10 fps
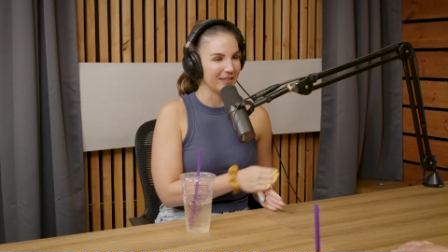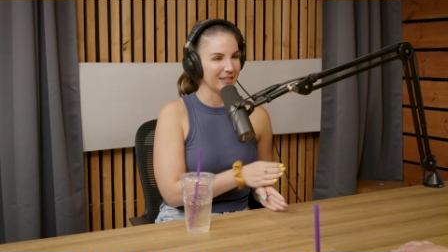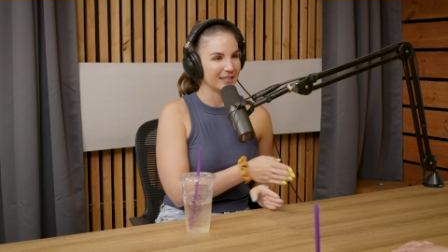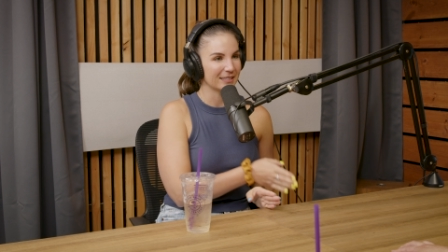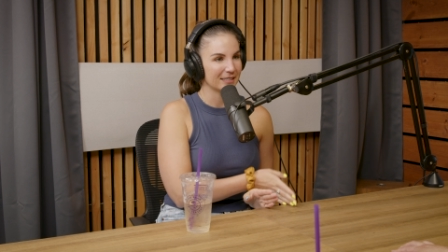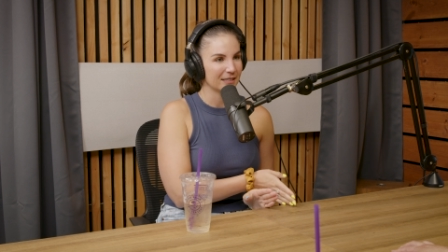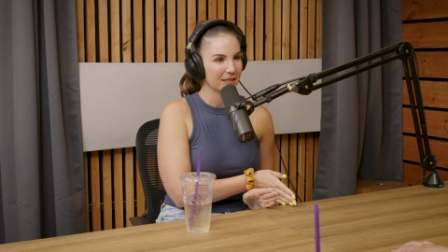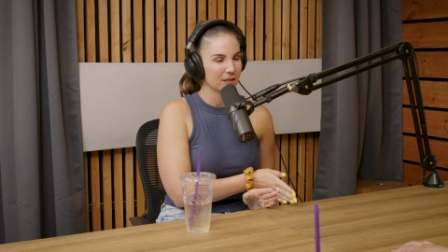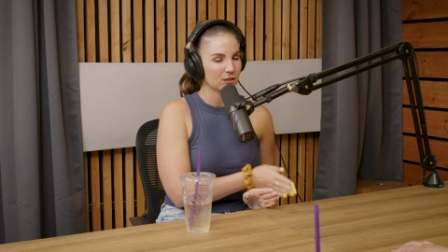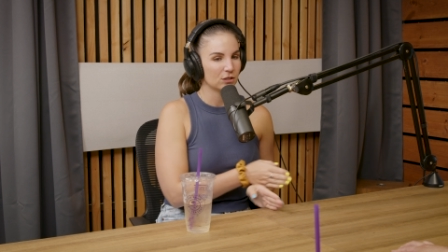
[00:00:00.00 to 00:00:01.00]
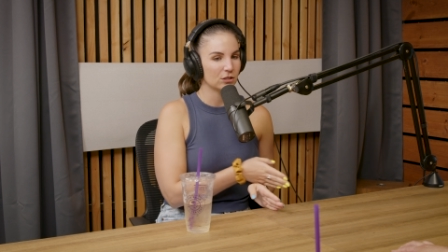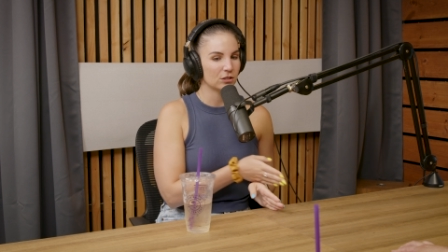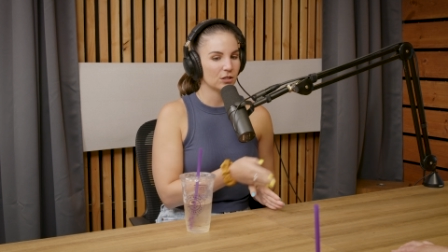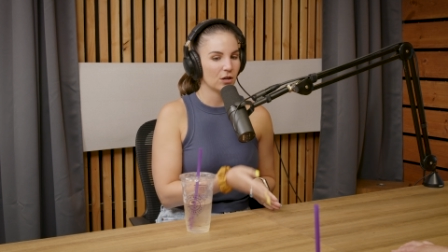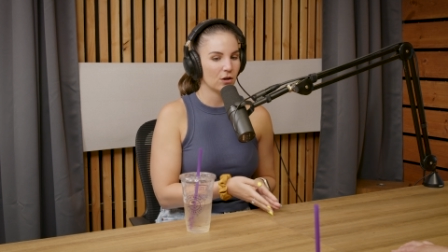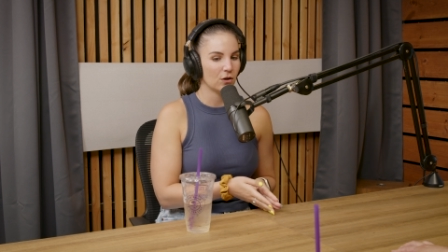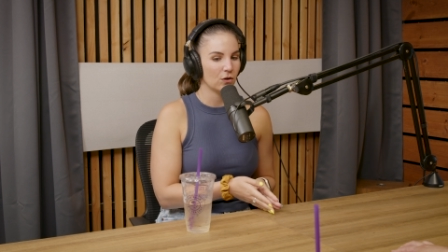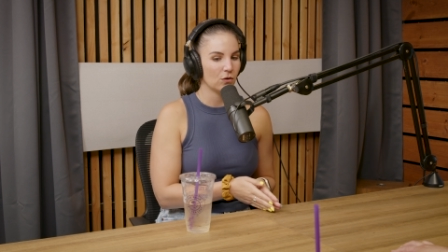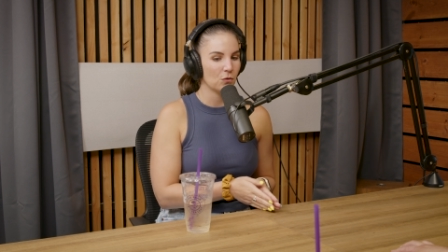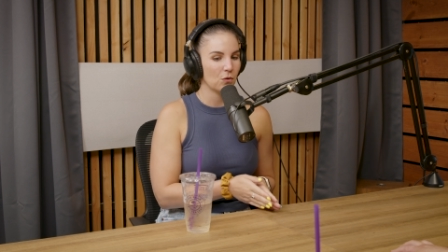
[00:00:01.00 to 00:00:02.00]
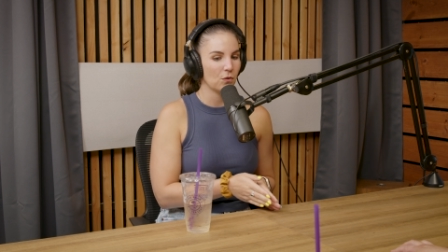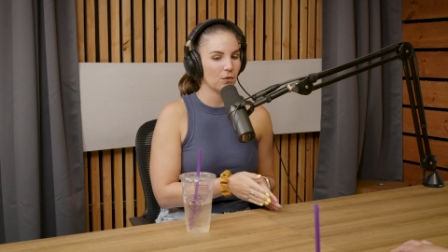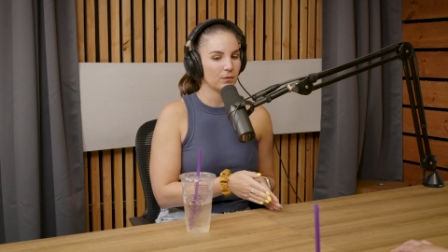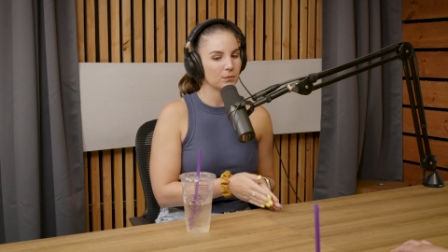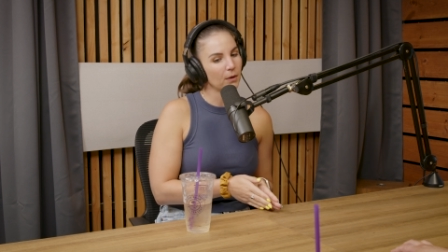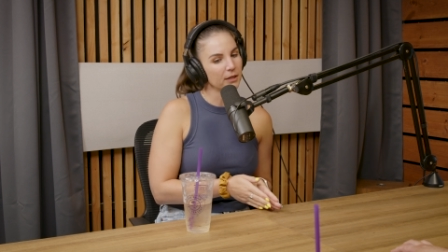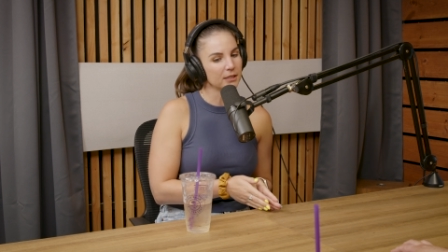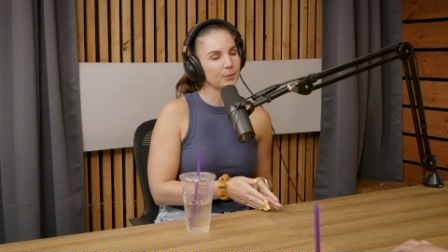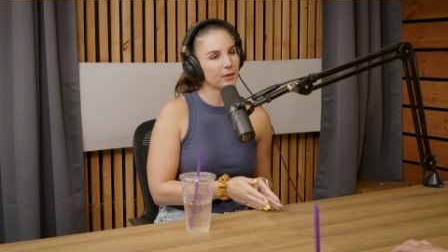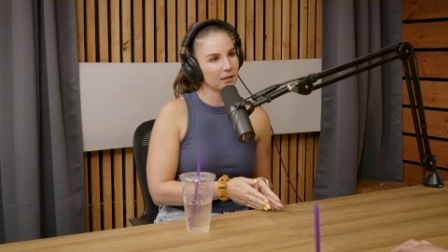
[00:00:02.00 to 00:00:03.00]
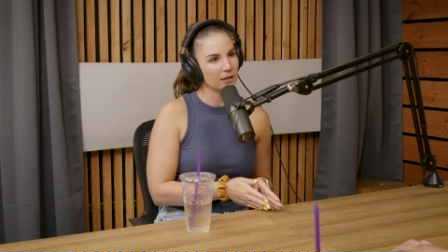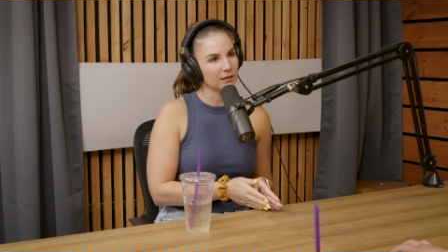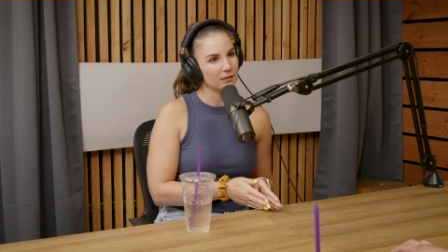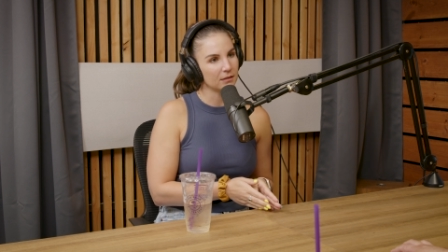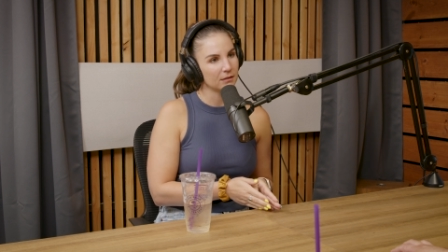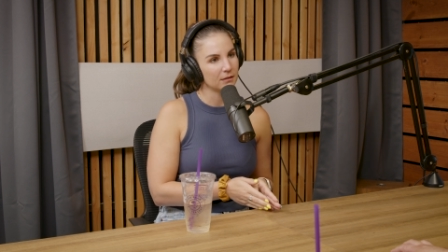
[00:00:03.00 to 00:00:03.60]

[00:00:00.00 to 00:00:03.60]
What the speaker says: then us. So Mars is pretty close.